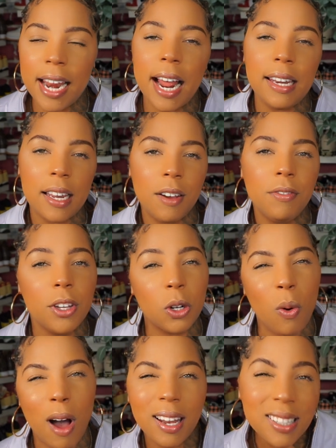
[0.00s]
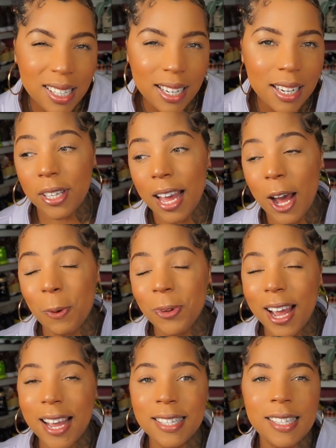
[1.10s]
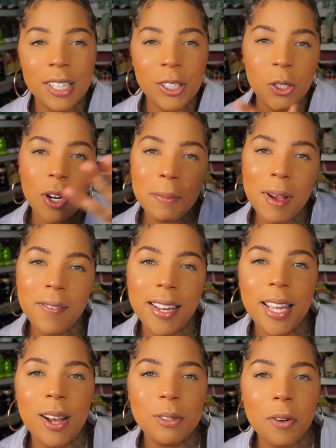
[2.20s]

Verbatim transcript: and I love their quality. Yeah, I hope you guys enjoyed my video.